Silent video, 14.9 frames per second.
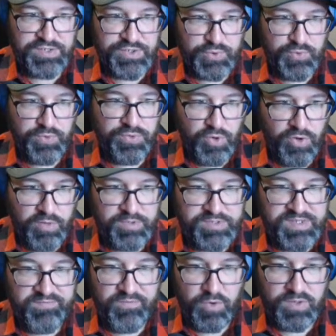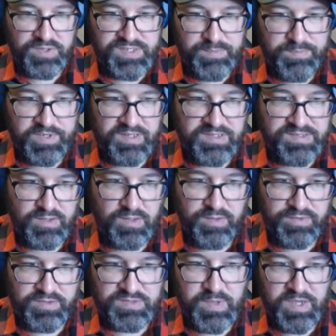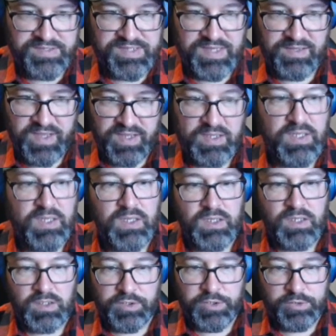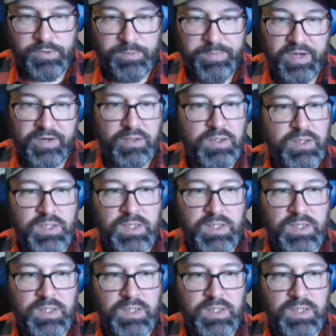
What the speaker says: to 30% Ferguson because there are other spots I like a little bit better.